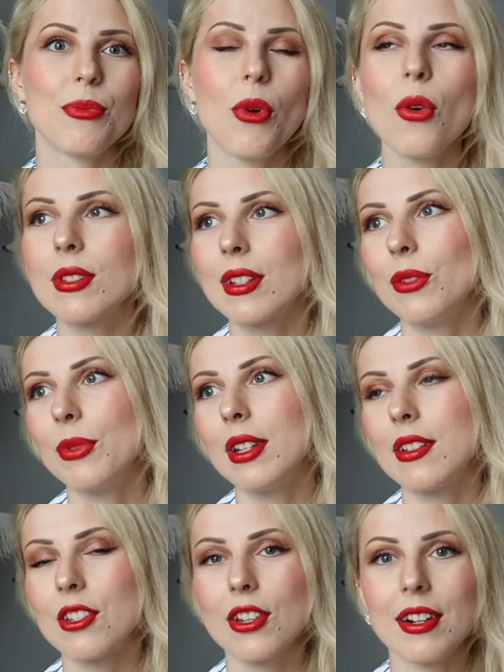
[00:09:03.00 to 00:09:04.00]
mostly
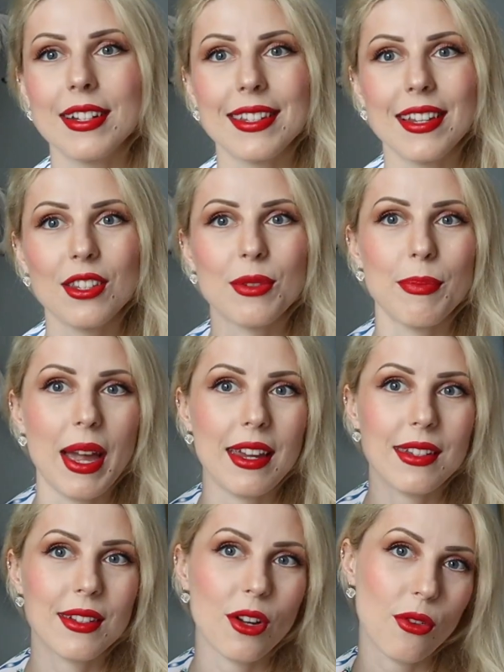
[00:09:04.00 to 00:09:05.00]
vintage hairstyles
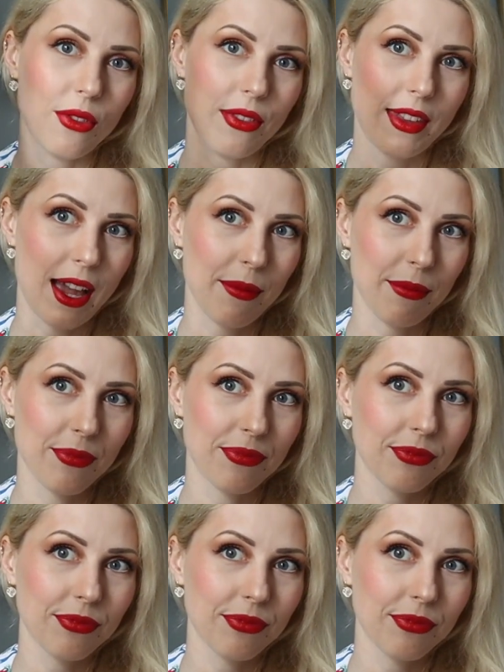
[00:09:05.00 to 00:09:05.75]
based on them.